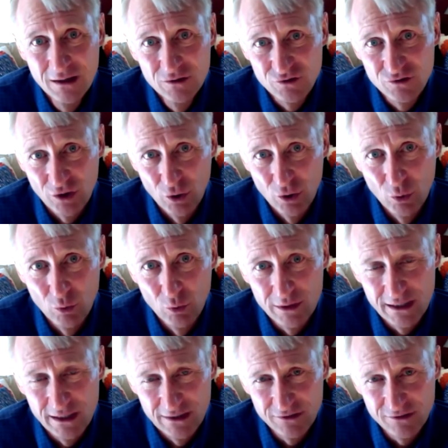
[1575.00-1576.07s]
so
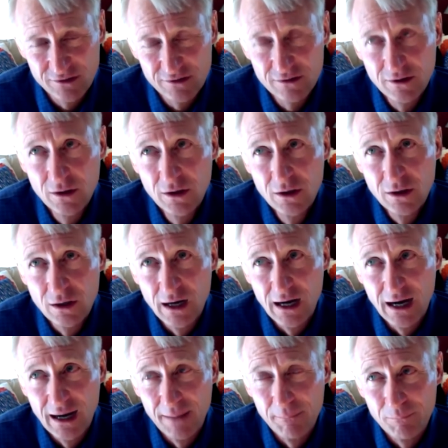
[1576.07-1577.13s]
it's
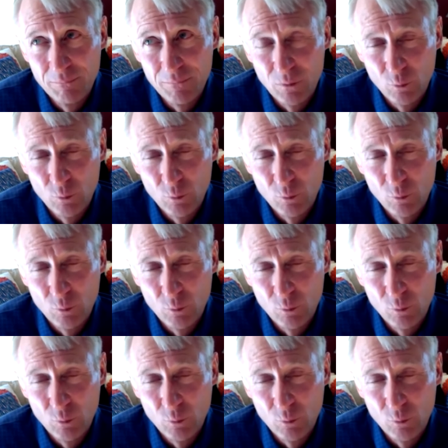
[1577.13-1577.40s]
um,